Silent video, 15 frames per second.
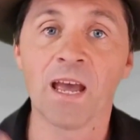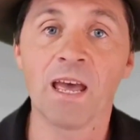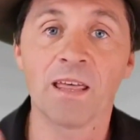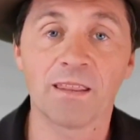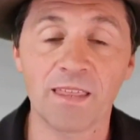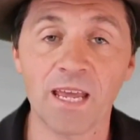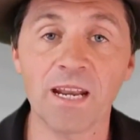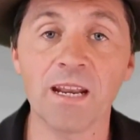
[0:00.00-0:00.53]

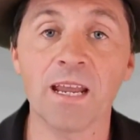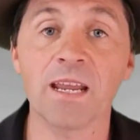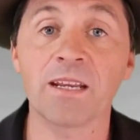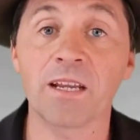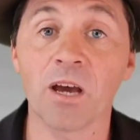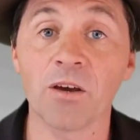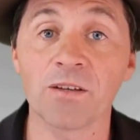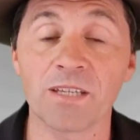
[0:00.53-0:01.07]
Then it
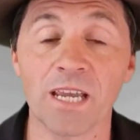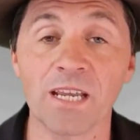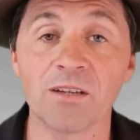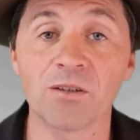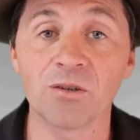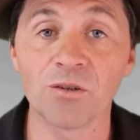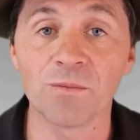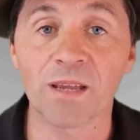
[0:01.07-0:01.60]
goes
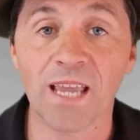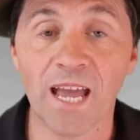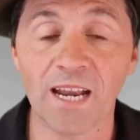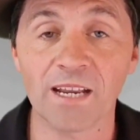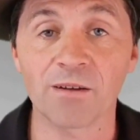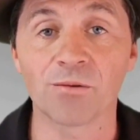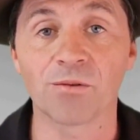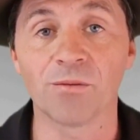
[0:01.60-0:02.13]
into
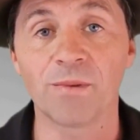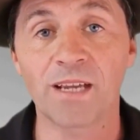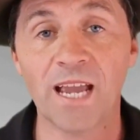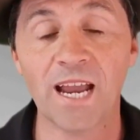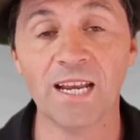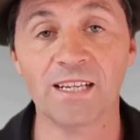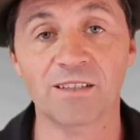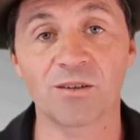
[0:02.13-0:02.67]
mechanical. The
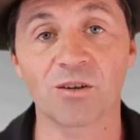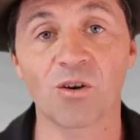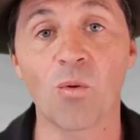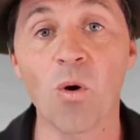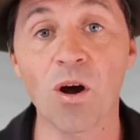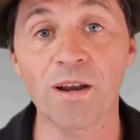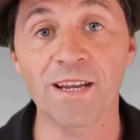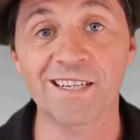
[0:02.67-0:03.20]
mechanic's got
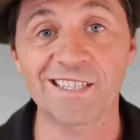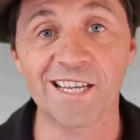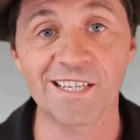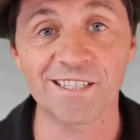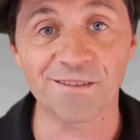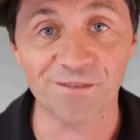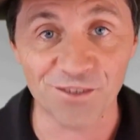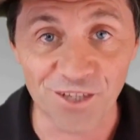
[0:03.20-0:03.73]
quite an
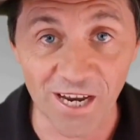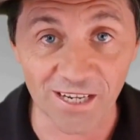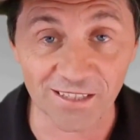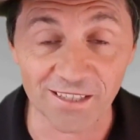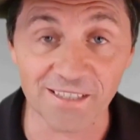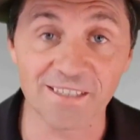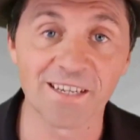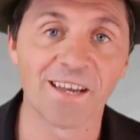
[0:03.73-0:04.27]
extensive
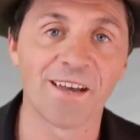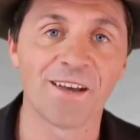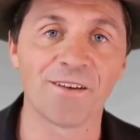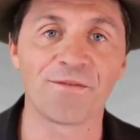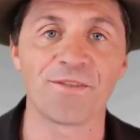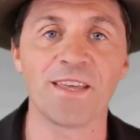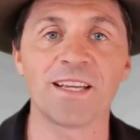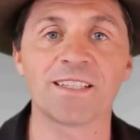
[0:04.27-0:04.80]
checklist of
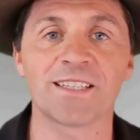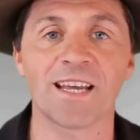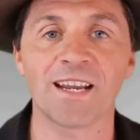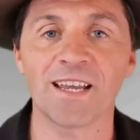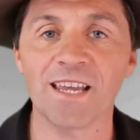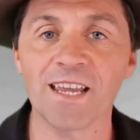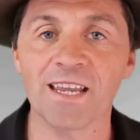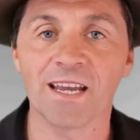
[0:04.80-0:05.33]
things that
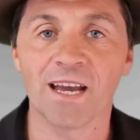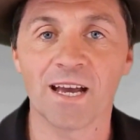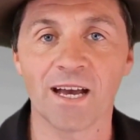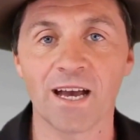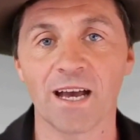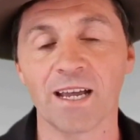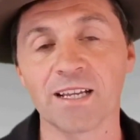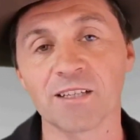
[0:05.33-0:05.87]
he
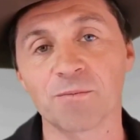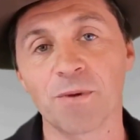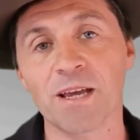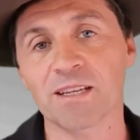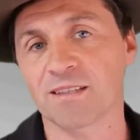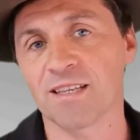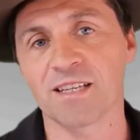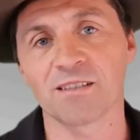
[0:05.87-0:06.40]

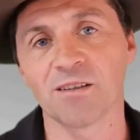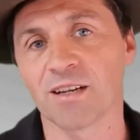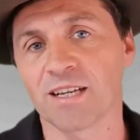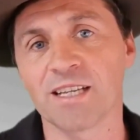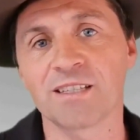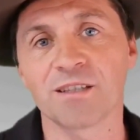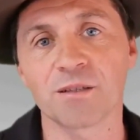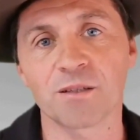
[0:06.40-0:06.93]
inspects, things like
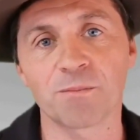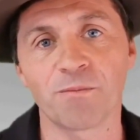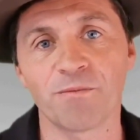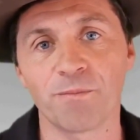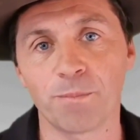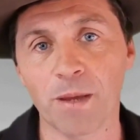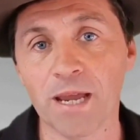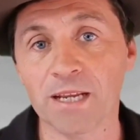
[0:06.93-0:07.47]
is the
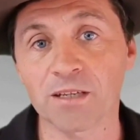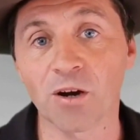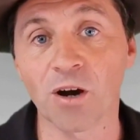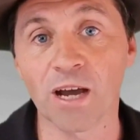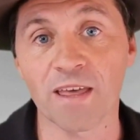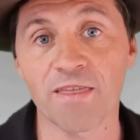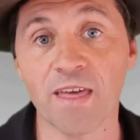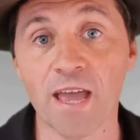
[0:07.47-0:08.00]
spare
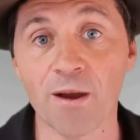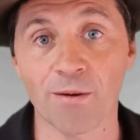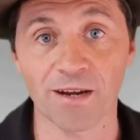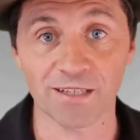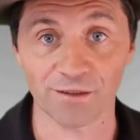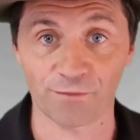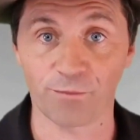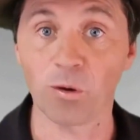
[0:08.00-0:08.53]
tyre there and
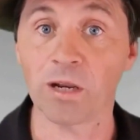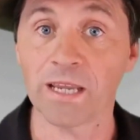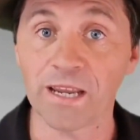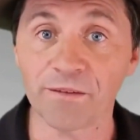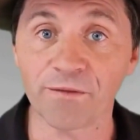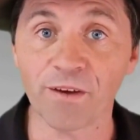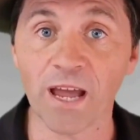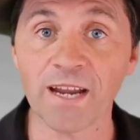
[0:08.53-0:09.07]
is it fully
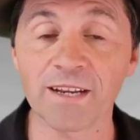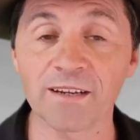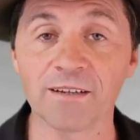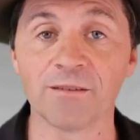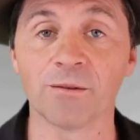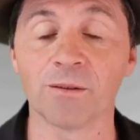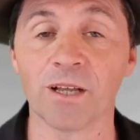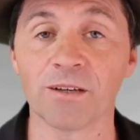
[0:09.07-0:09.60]
inflated
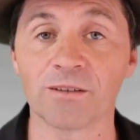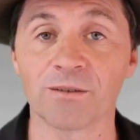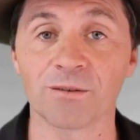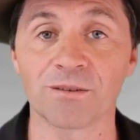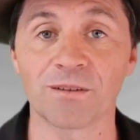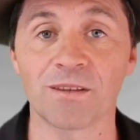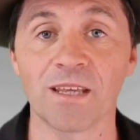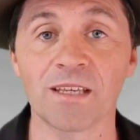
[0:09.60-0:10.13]
and all those
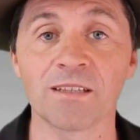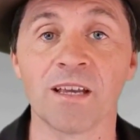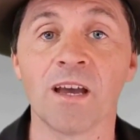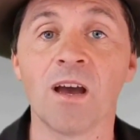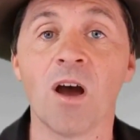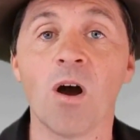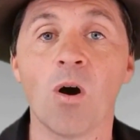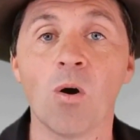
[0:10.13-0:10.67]
sorts of things.
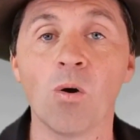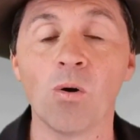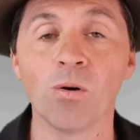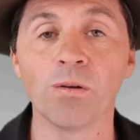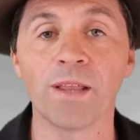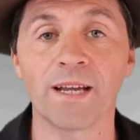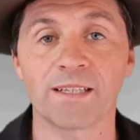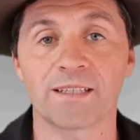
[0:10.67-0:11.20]

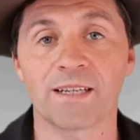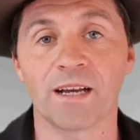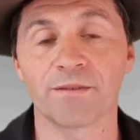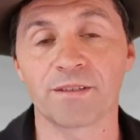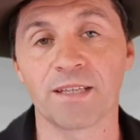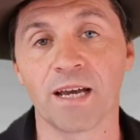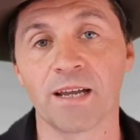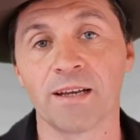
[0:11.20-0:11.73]
All that stuff's
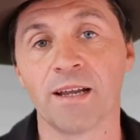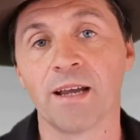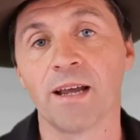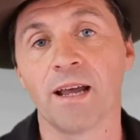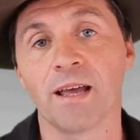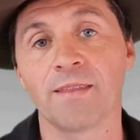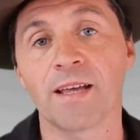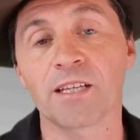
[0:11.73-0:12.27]
done
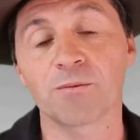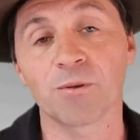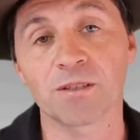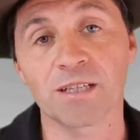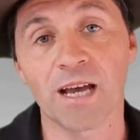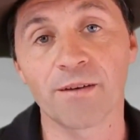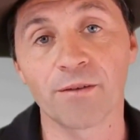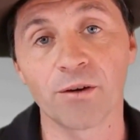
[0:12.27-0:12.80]
and that's what's
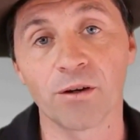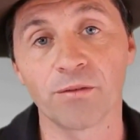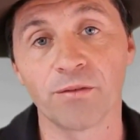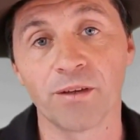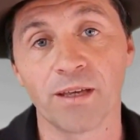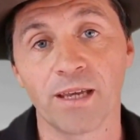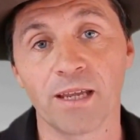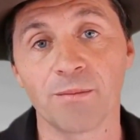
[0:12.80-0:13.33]
covered off
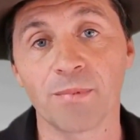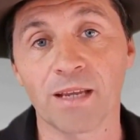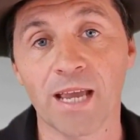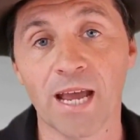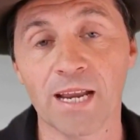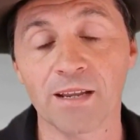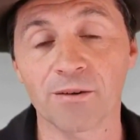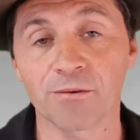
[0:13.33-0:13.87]
in
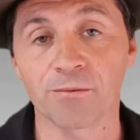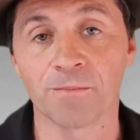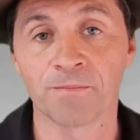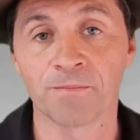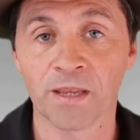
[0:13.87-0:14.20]
mechanical.